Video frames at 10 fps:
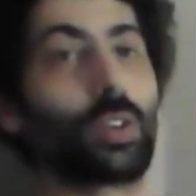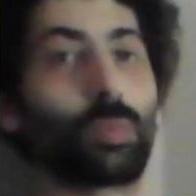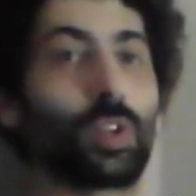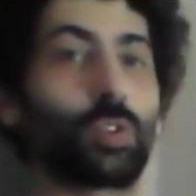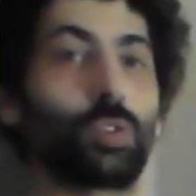
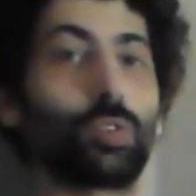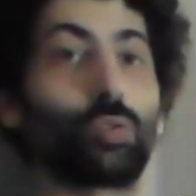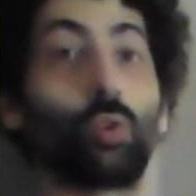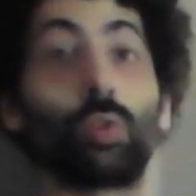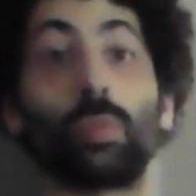
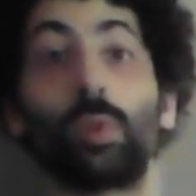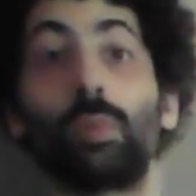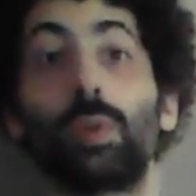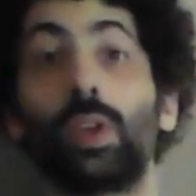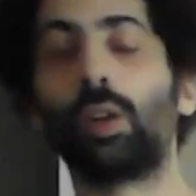expressions, or
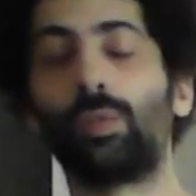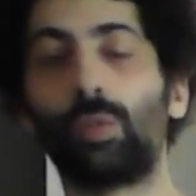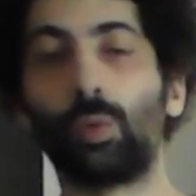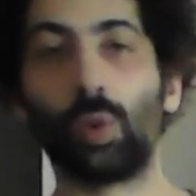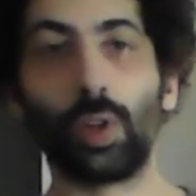maybe if
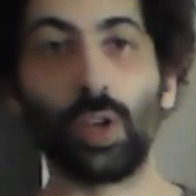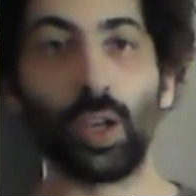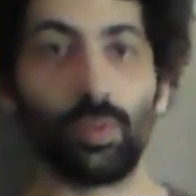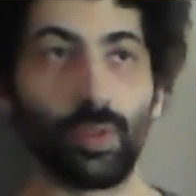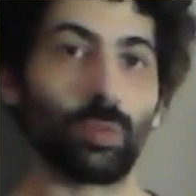you want to
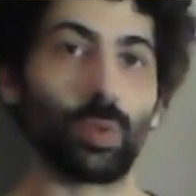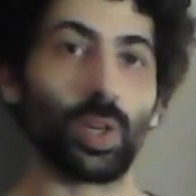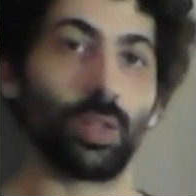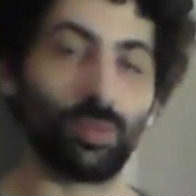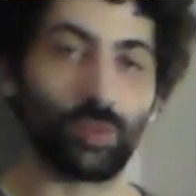have some
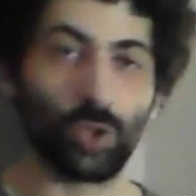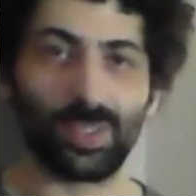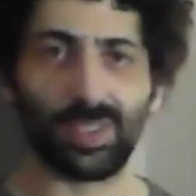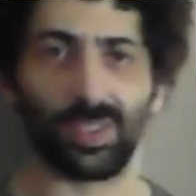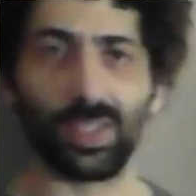kind of
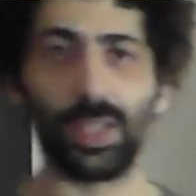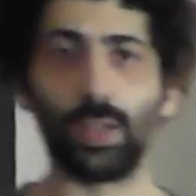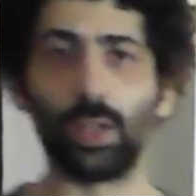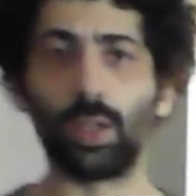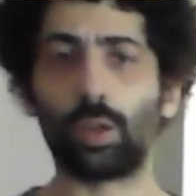Justice
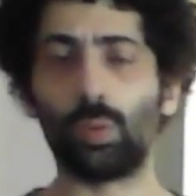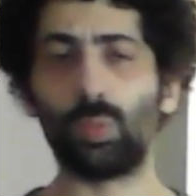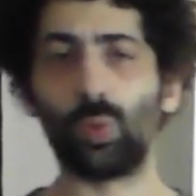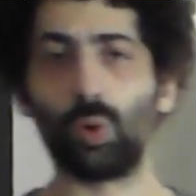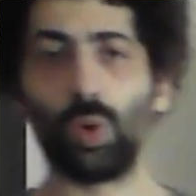League
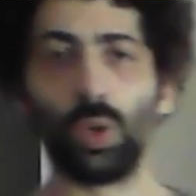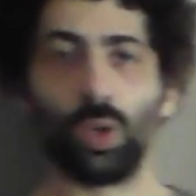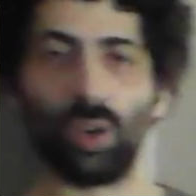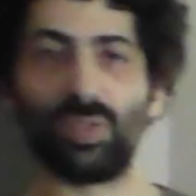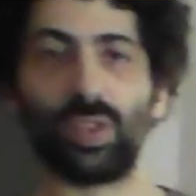combo
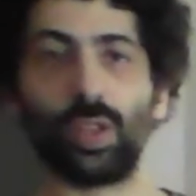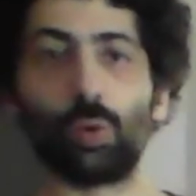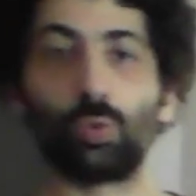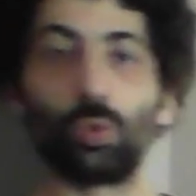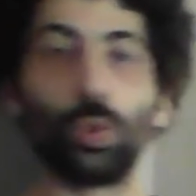of
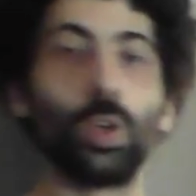heroes.